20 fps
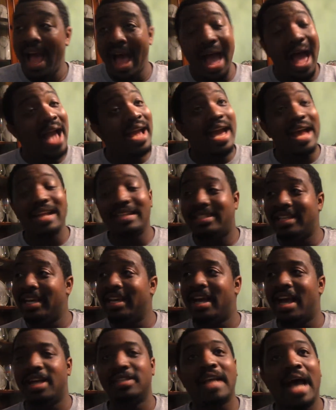I gotta tell
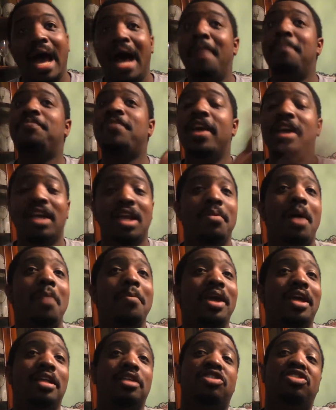you guys, I'm thinking about
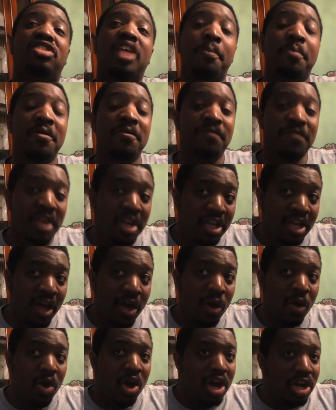making a separate
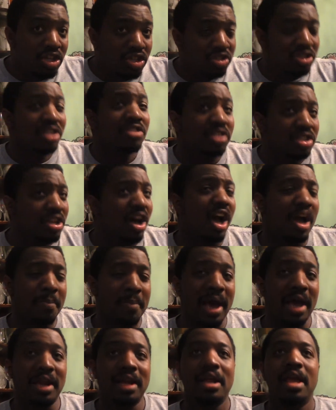video just to talk
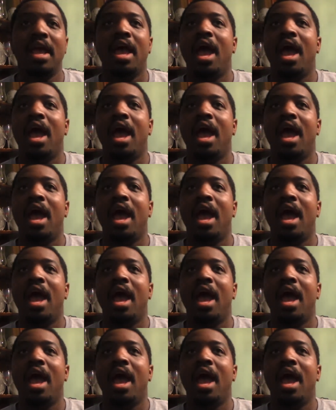about it.